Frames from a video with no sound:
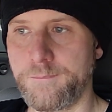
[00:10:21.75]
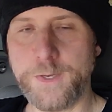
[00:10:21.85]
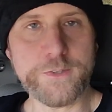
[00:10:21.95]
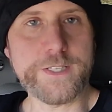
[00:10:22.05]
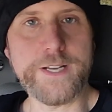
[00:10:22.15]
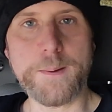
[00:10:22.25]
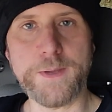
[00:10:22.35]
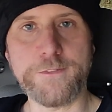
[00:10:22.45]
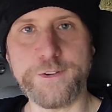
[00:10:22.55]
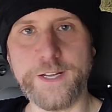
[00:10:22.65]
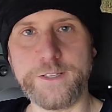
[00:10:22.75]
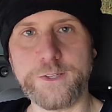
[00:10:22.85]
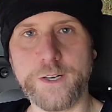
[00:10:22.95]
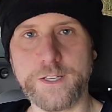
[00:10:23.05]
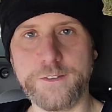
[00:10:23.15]
We used to not be afraid to
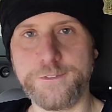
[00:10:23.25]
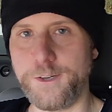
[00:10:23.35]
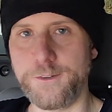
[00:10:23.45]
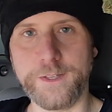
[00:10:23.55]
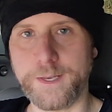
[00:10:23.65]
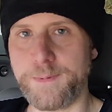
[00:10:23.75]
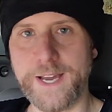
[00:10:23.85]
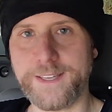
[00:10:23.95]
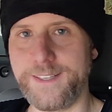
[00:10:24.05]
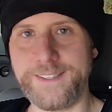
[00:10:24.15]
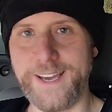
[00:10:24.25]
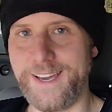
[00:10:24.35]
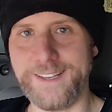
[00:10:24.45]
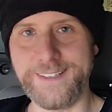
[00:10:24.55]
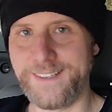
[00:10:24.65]
talk on the phone. Like back in the
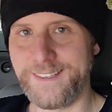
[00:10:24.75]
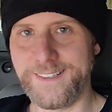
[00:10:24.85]
day,